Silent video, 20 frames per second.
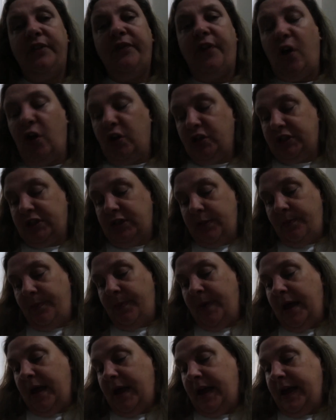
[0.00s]
of Oz
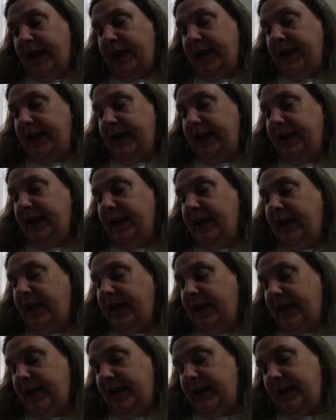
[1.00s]
by
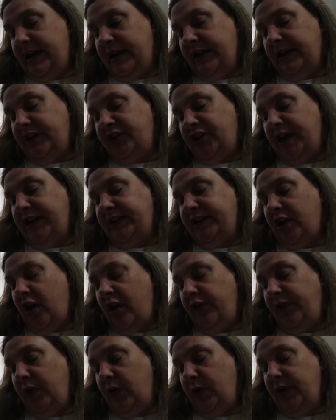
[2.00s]
Jay
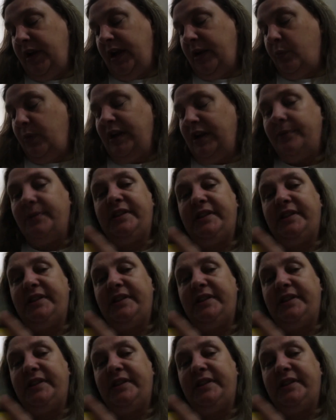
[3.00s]
Scarfona and William